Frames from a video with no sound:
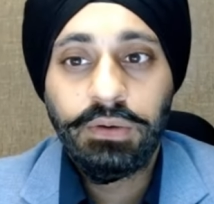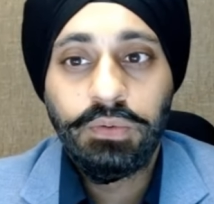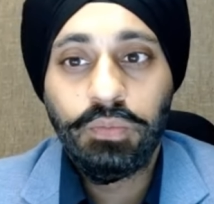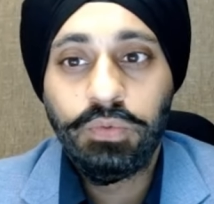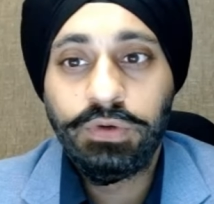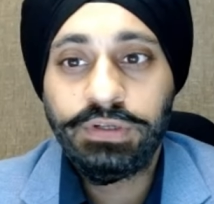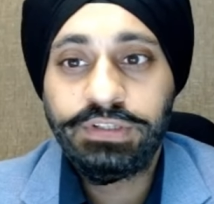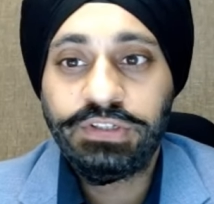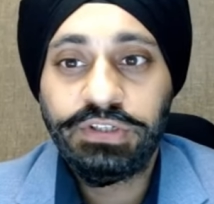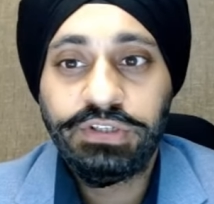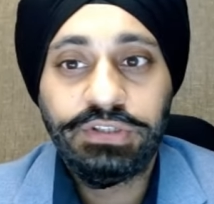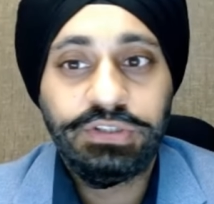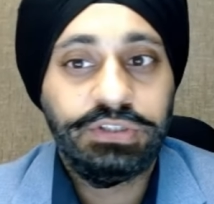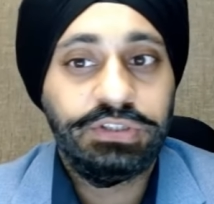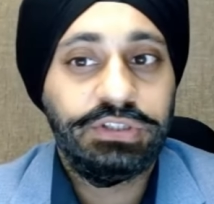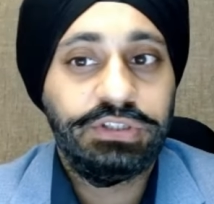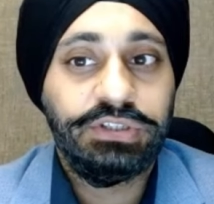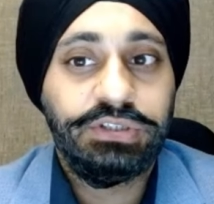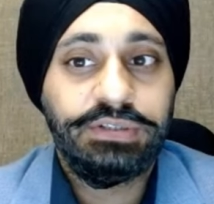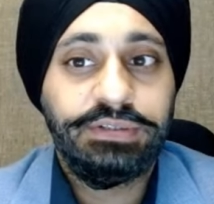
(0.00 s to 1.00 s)
which
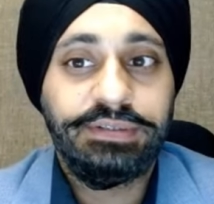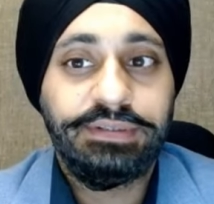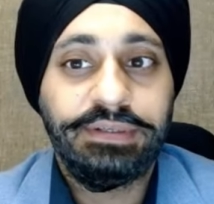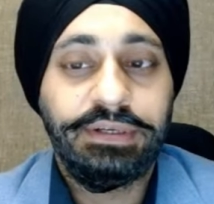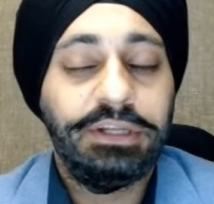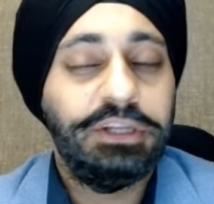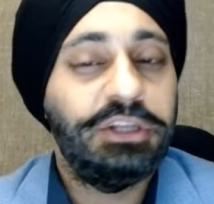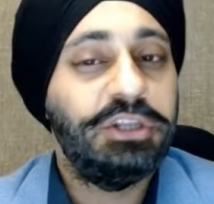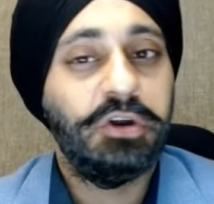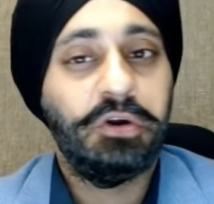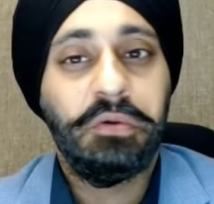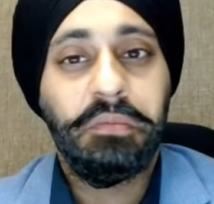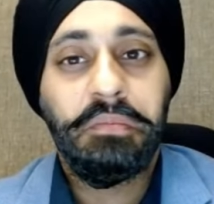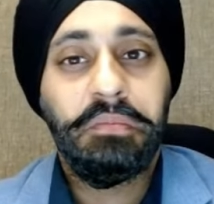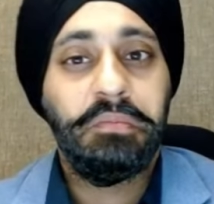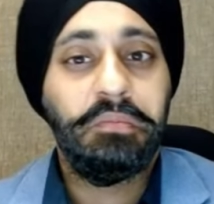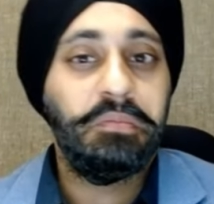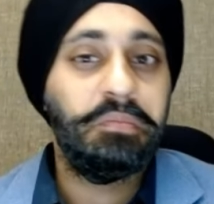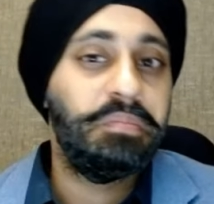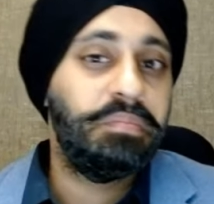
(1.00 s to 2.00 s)
is, I
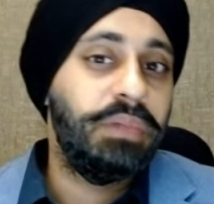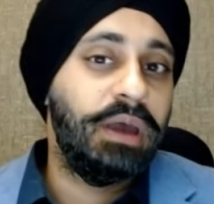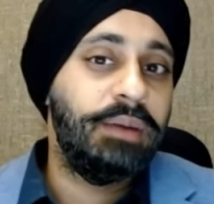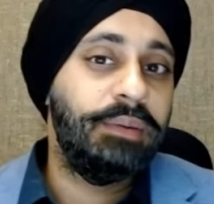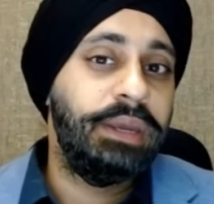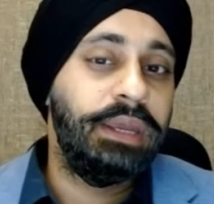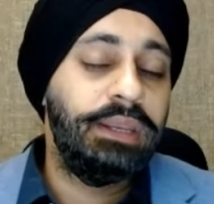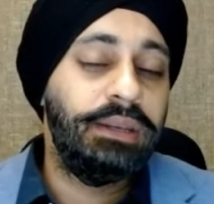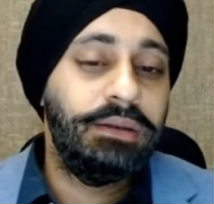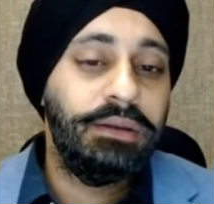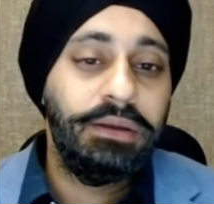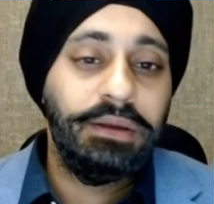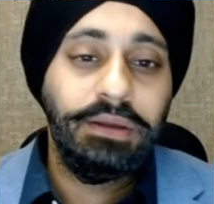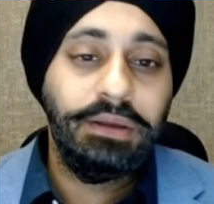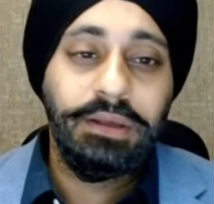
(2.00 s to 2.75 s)
mean,